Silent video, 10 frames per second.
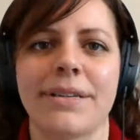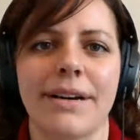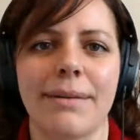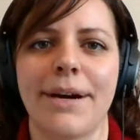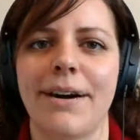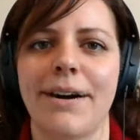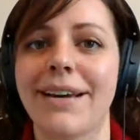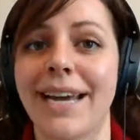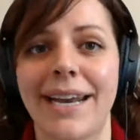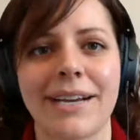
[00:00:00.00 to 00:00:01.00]
I talk
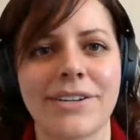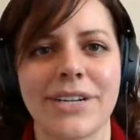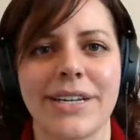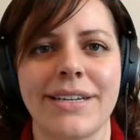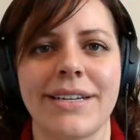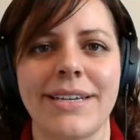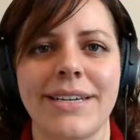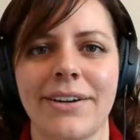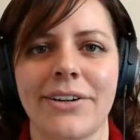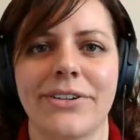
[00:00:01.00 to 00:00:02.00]
about connection,
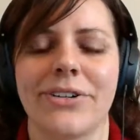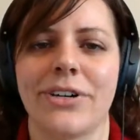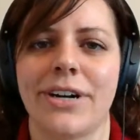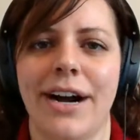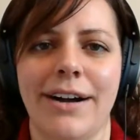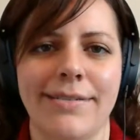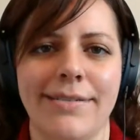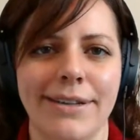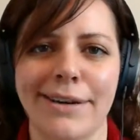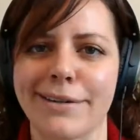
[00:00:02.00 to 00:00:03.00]
character,
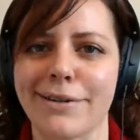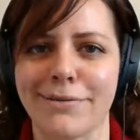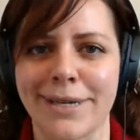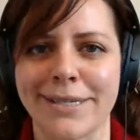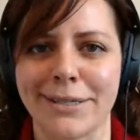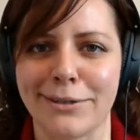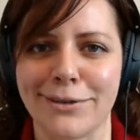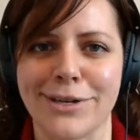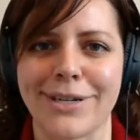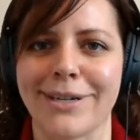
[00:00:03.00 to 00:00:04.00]
conflict,
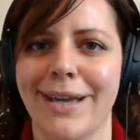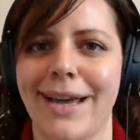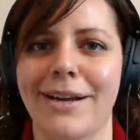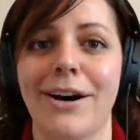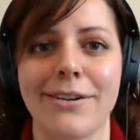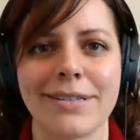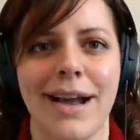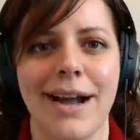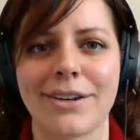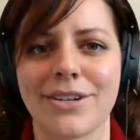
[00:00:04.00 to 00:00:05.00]
resolution, and call
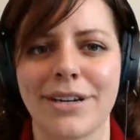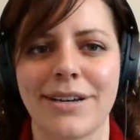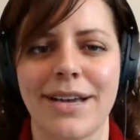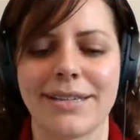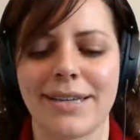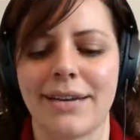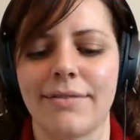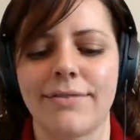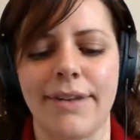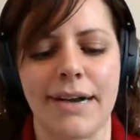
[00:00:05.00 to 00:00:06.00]
to action as
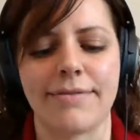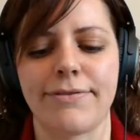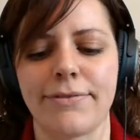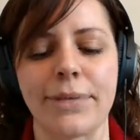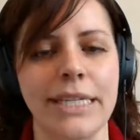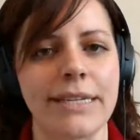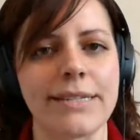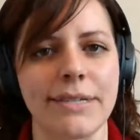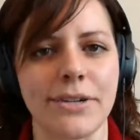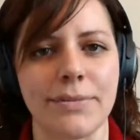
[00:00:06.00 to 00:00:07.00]
kind of five really
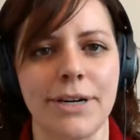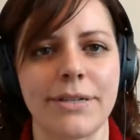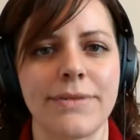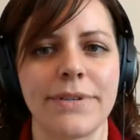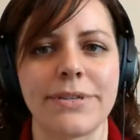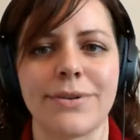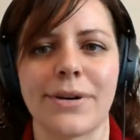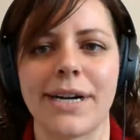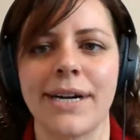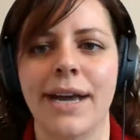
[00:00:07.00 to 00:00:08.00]
essential parts of the
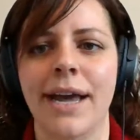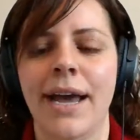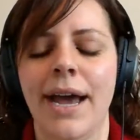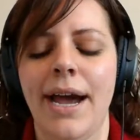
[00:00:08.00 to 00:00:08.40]
story.